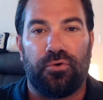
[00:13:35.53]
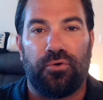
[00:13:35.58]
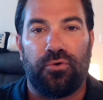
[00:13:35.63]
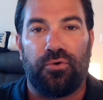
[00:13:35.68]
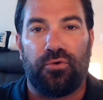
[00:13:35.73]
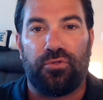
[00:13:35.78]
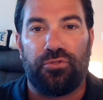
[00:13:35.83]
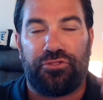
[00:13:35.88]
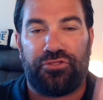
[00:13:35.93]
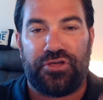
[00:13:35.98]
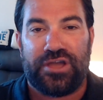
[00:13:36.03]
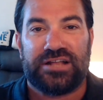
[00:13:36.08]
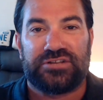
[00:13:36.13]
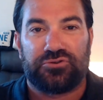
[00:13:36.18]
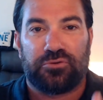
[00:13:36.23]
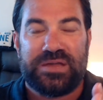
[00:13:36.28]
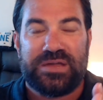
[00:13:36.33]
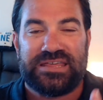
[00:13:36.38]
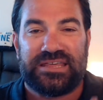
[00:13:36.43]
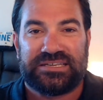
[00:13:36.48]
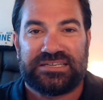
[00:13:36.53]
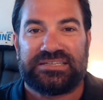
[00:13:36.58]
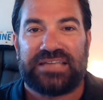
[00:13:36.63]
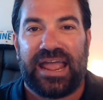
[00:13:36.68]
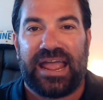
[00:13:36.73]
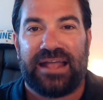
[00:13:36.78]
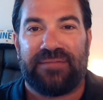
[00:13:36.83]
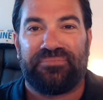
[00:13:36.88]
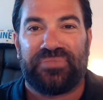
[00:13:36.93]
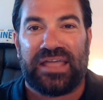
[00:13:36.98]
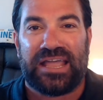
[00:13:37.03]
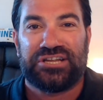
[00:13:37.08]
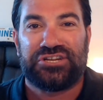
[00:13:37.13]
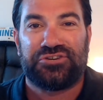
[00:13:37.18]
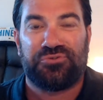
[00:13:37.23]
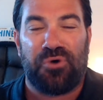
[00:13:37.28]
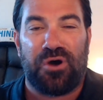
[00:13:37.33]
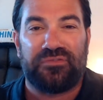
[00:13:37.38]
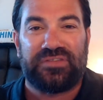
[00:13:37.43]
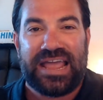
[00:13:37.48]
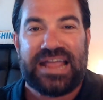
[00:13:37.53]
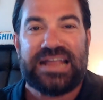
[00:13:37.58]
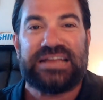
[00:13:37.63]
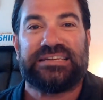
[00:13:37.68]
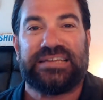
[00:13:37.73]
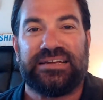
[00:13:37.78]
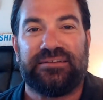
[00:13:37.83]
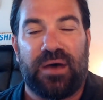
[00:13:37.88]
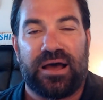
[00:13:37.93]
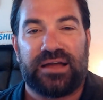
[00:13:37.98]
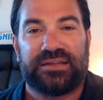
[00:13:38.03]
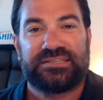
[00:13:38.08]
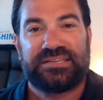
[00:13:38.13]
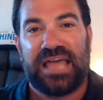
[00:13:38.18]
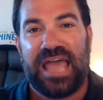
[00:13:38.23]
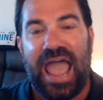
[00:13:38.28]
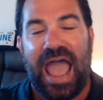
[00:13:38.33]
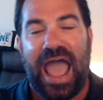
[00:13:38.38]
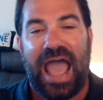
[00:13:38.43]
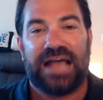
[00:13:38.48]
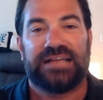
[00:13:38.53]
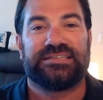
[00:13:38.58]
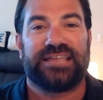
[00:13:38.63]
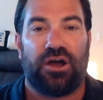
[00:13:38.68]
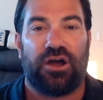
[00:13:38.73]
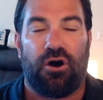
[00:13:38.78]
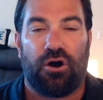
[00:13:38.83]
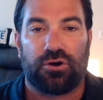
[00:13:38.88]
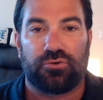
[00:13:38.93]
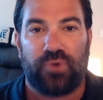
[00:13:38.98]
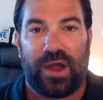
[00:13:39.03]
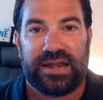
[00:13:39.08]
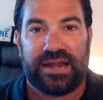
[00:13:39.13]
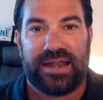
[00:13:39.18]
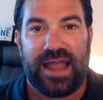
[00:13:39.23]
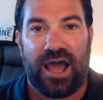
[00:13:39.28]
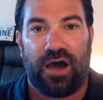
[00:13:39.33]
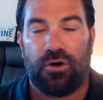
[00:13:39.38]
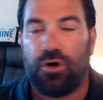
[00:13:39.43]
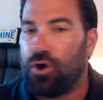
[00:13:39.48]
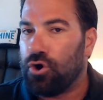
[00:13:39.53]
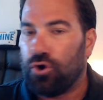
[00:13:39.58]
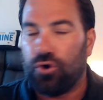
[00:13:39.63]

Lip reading: things will be the same in 12 to 18 months as they are right now?